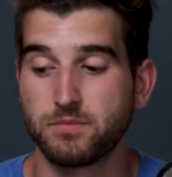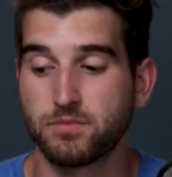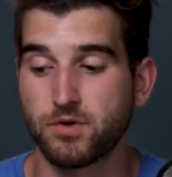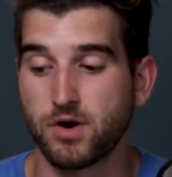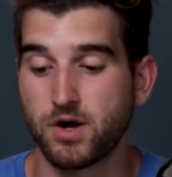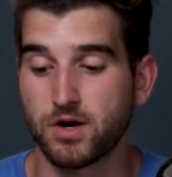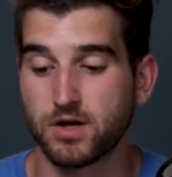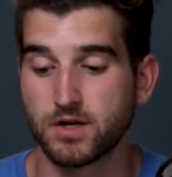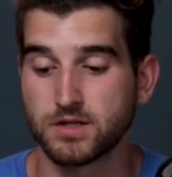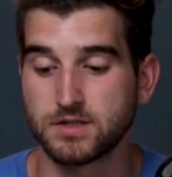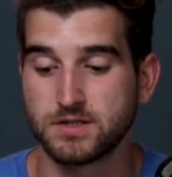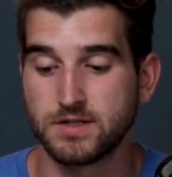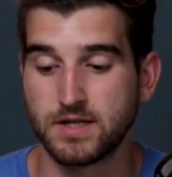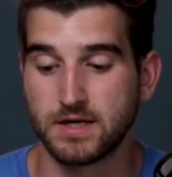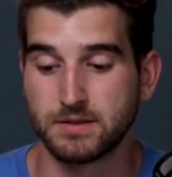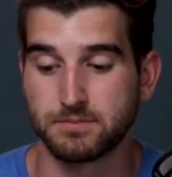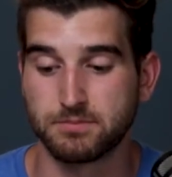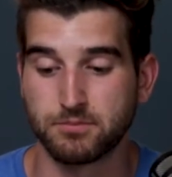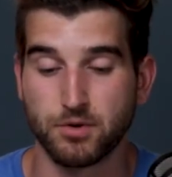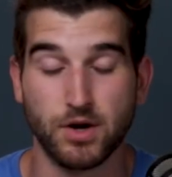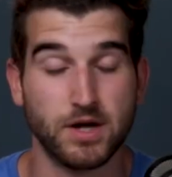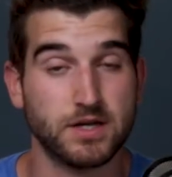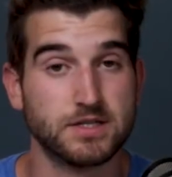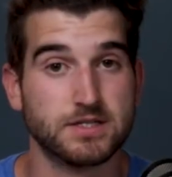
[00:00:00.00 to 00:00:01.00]
product
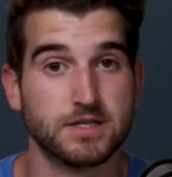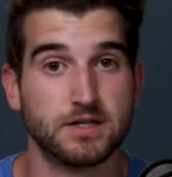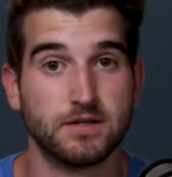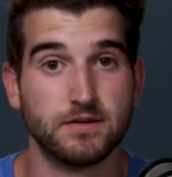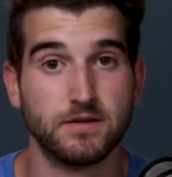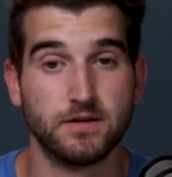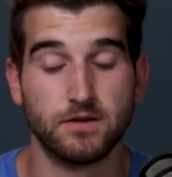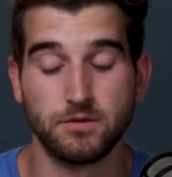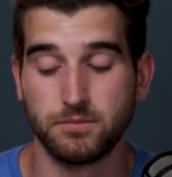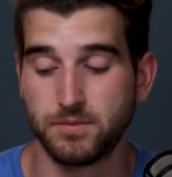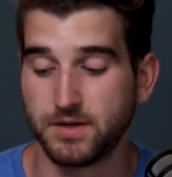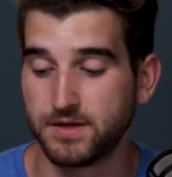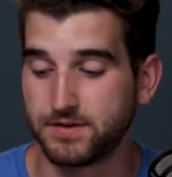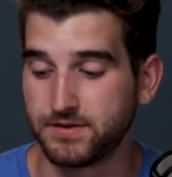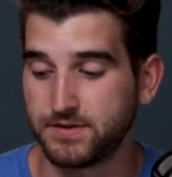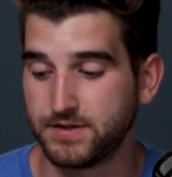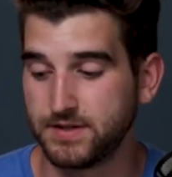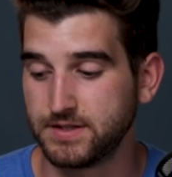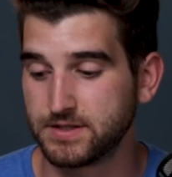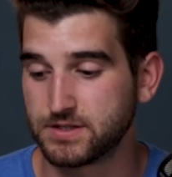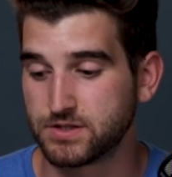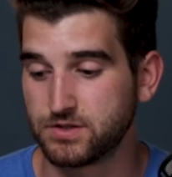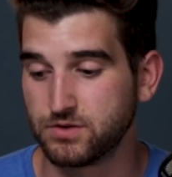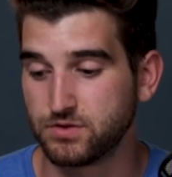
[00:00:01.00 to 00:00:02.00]
that breaks in a little bit.
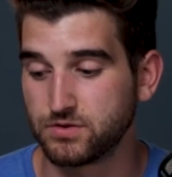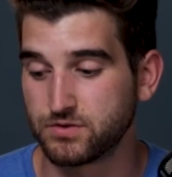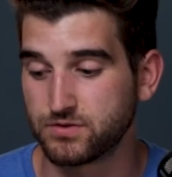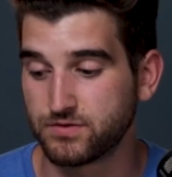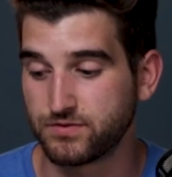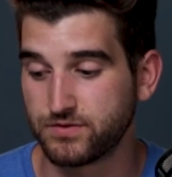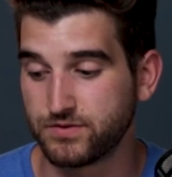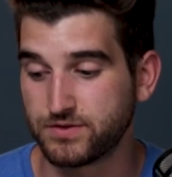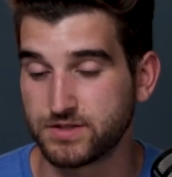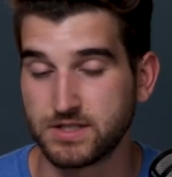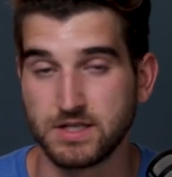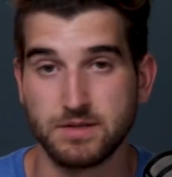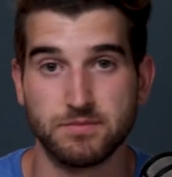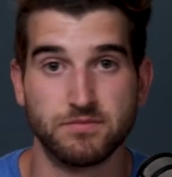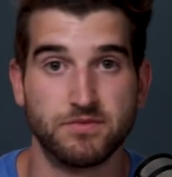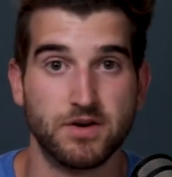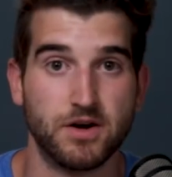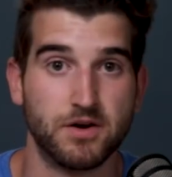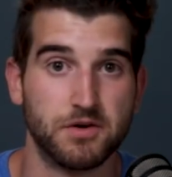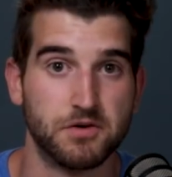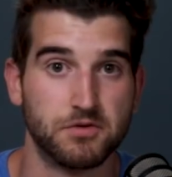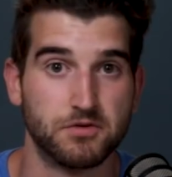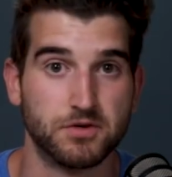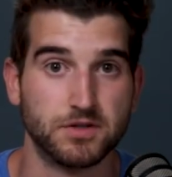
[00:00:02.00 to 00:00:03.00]
These do seem
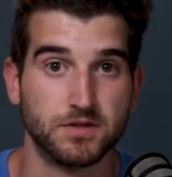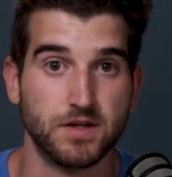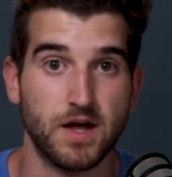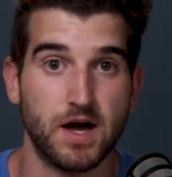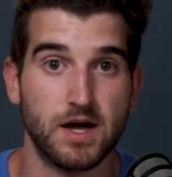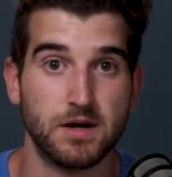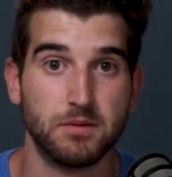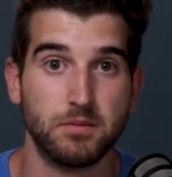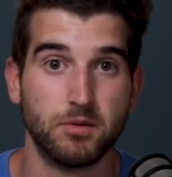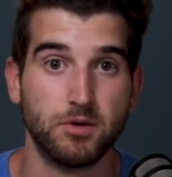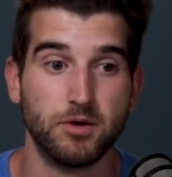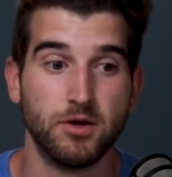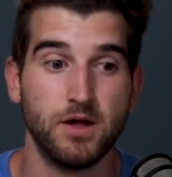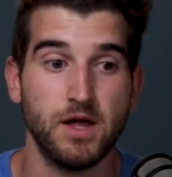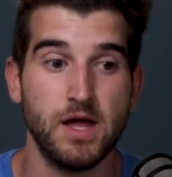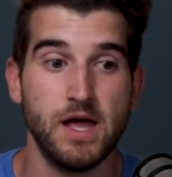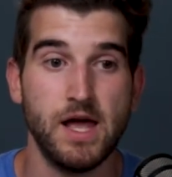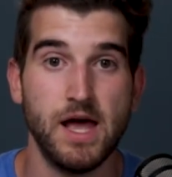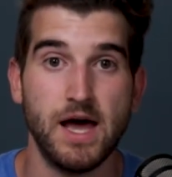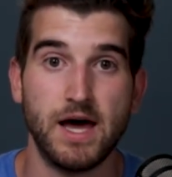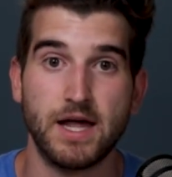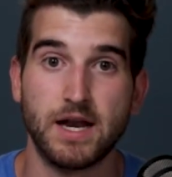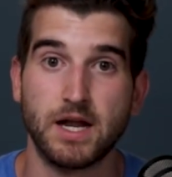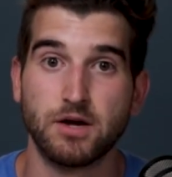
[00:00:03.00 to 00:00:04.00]
very reliable,
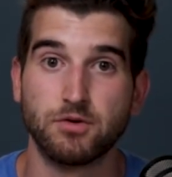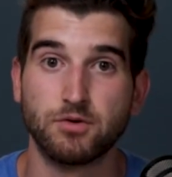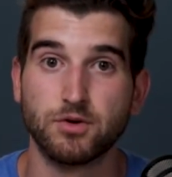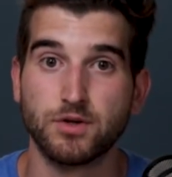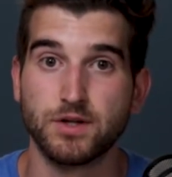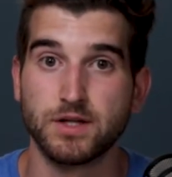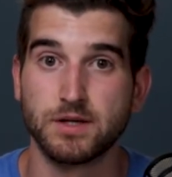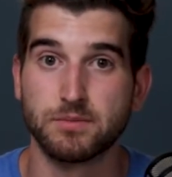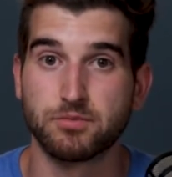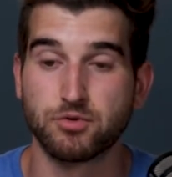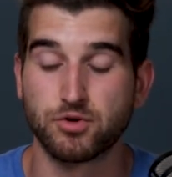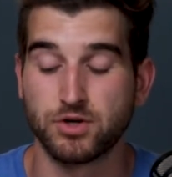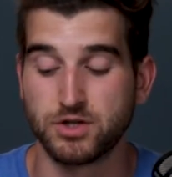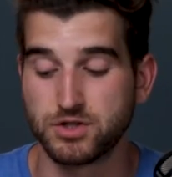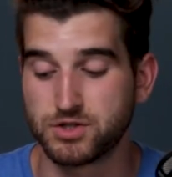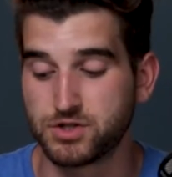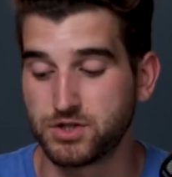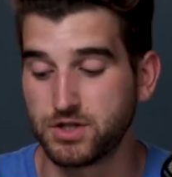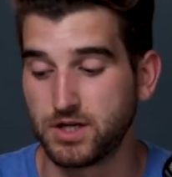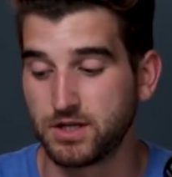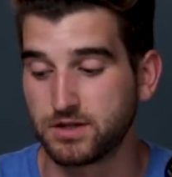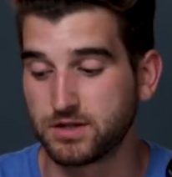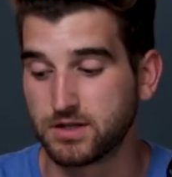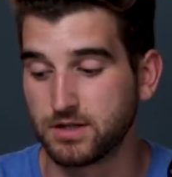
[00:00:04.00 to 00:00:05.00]
and I really
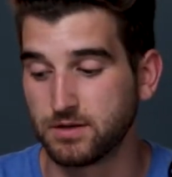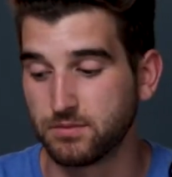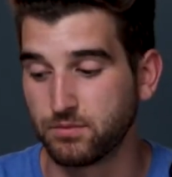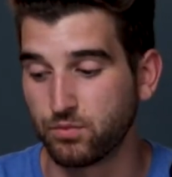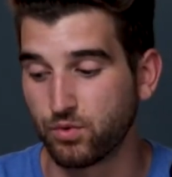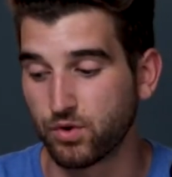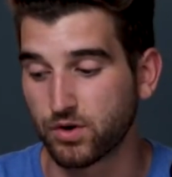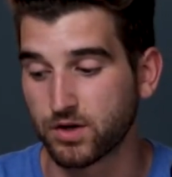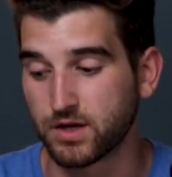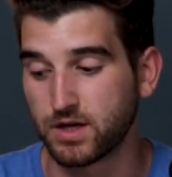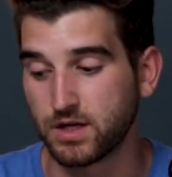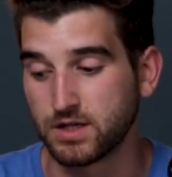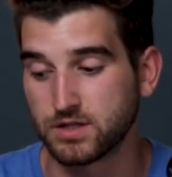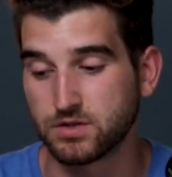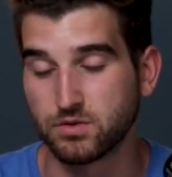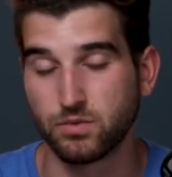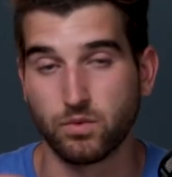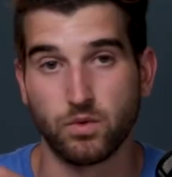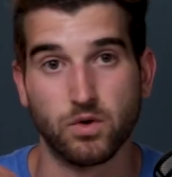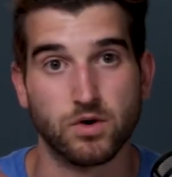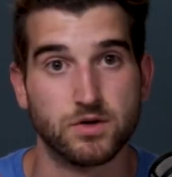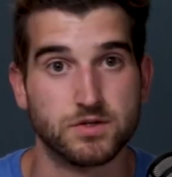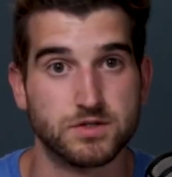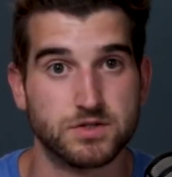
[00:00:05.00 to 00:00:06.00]
appreciate them working
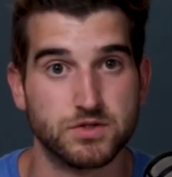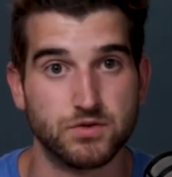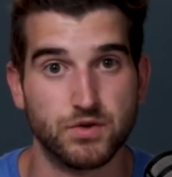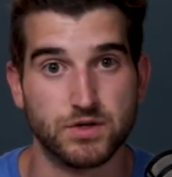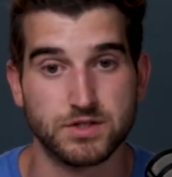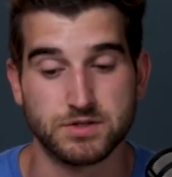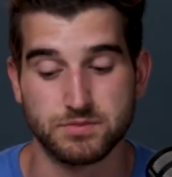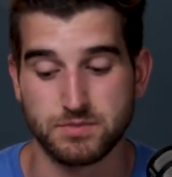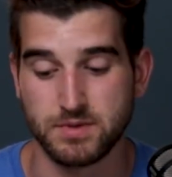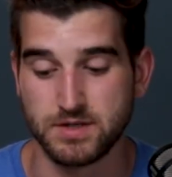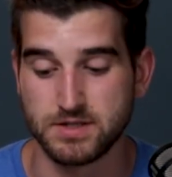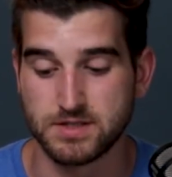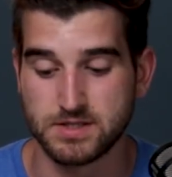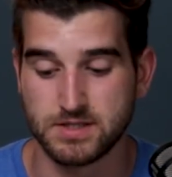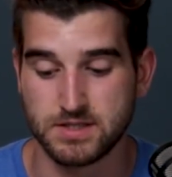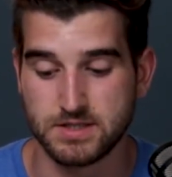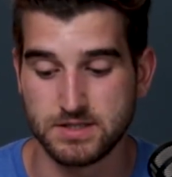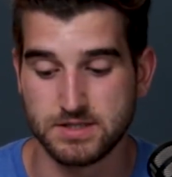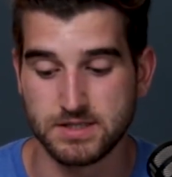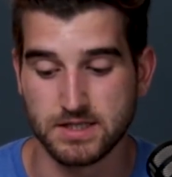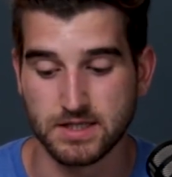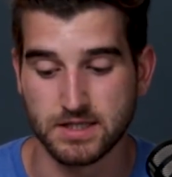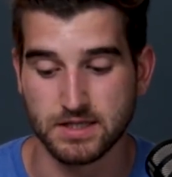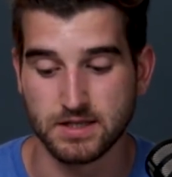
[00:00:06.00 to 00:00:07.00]
towards
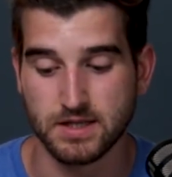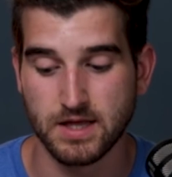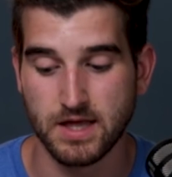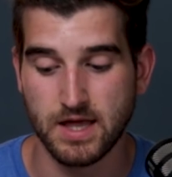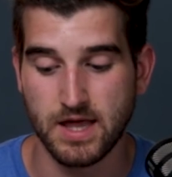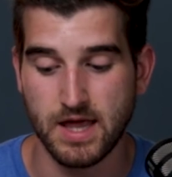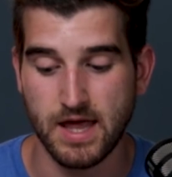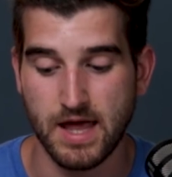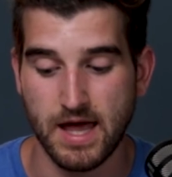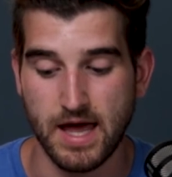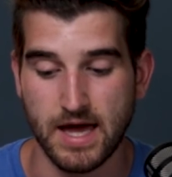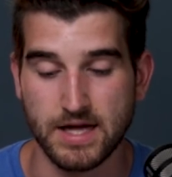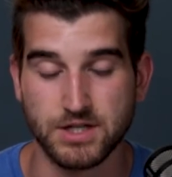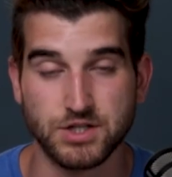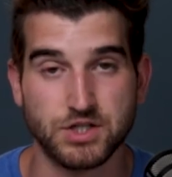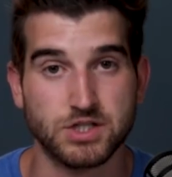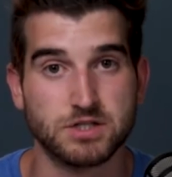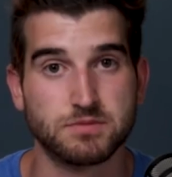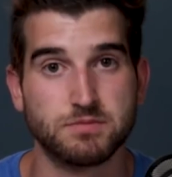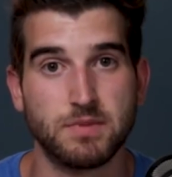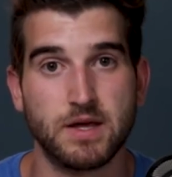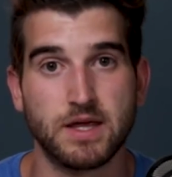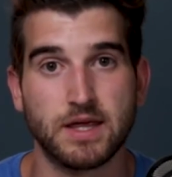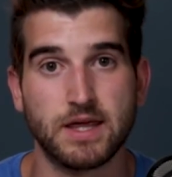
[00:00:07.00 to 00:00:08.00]
USB-C and
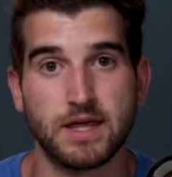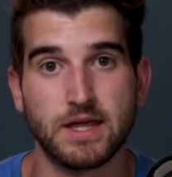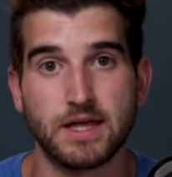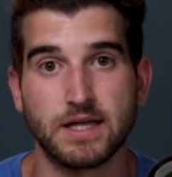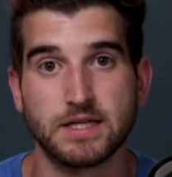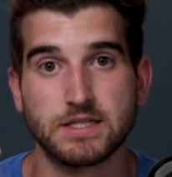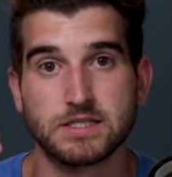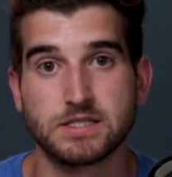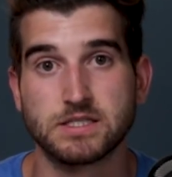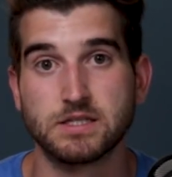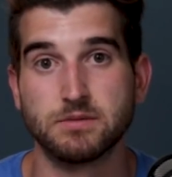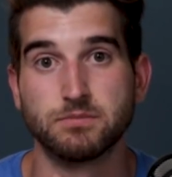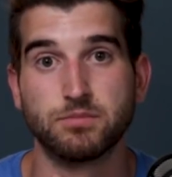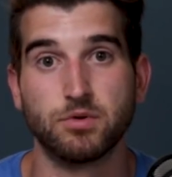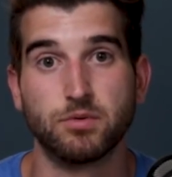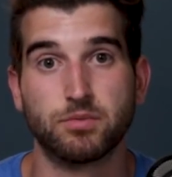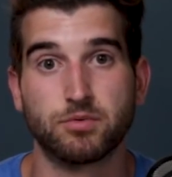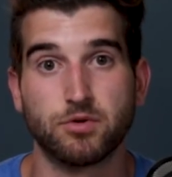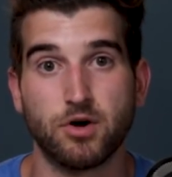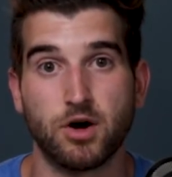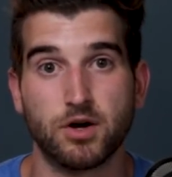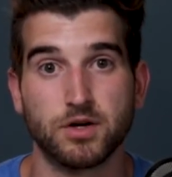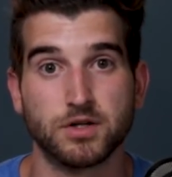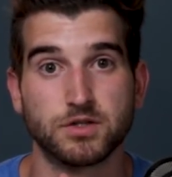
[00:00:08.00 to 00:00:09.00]
just making a simple
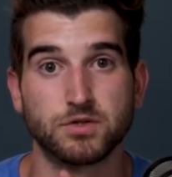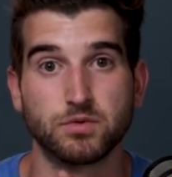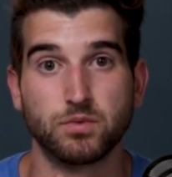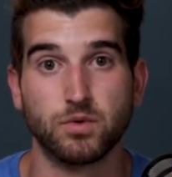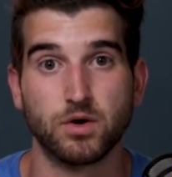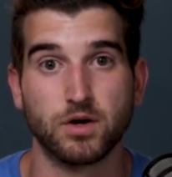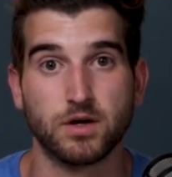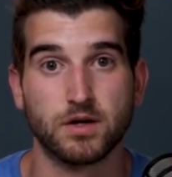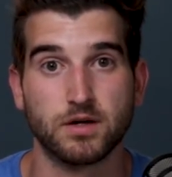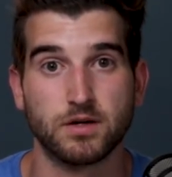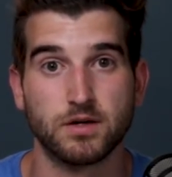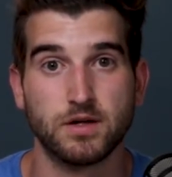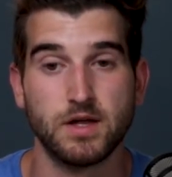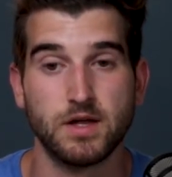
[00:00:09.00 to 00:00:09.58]
product work.